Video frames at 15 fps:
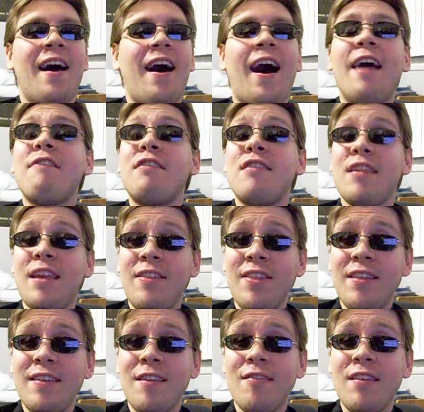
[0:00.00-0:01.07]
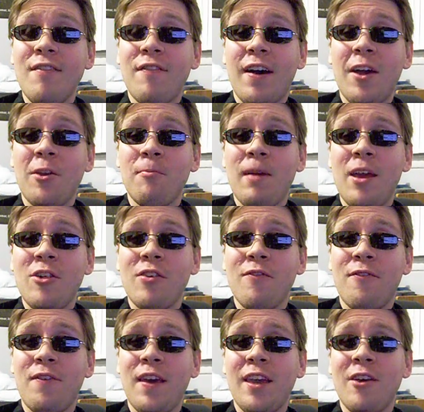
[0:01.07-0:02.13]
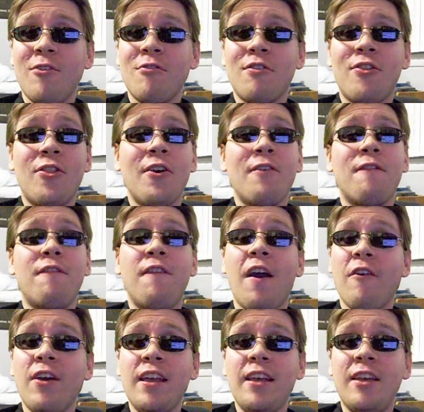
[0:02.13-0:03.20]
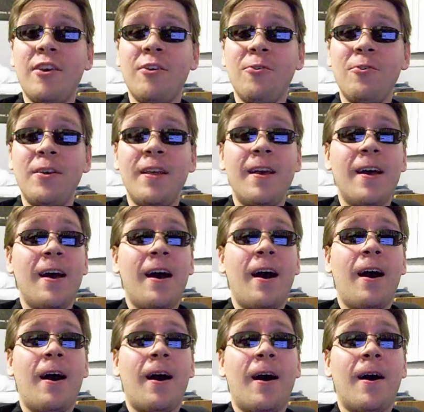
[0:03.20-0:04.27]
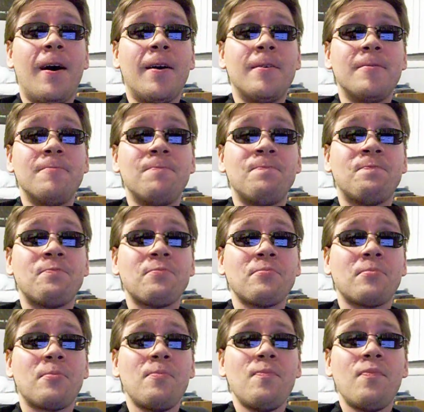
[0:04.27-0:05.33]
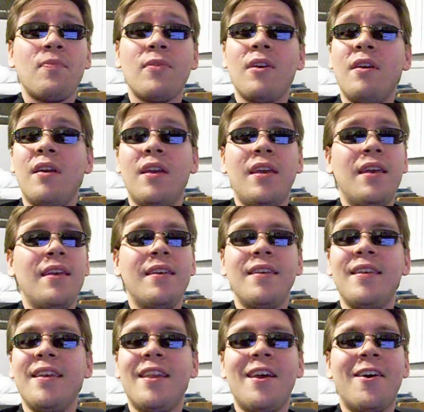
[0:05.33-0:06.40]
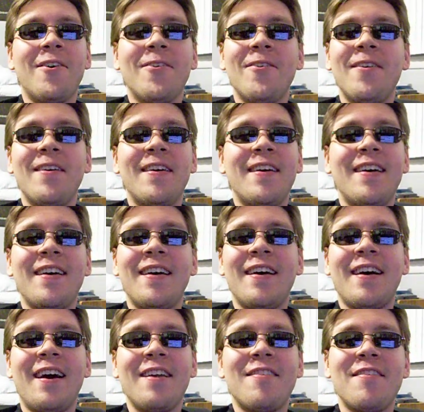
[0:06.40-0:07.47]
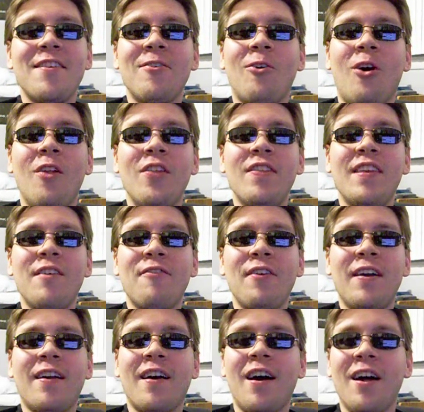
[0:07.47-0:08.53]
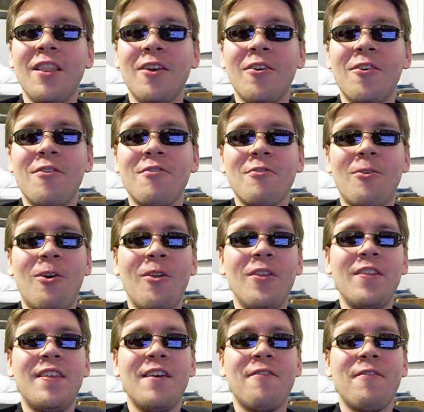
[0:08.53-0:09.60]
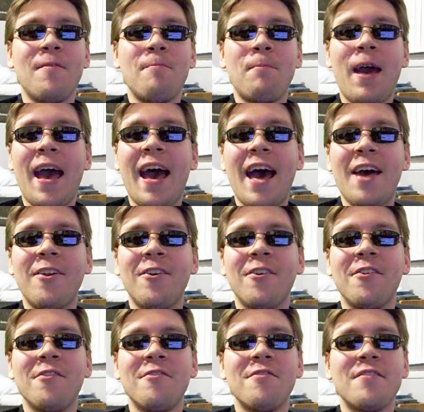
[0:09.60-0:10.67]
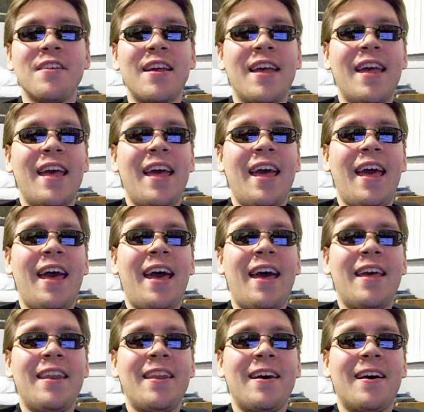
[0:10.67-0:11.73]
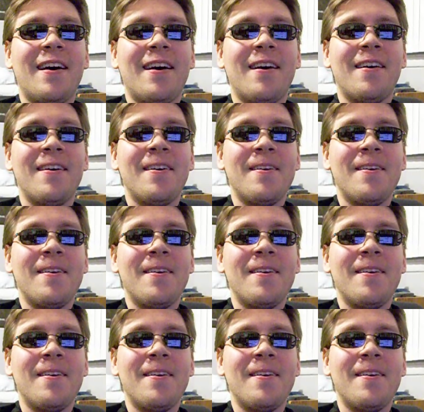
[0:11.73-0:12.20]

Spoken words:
I've seen the Disney Vinylmation figures. They're very cute. Um, you know, I see all the different colors, all the different patterns, and uh,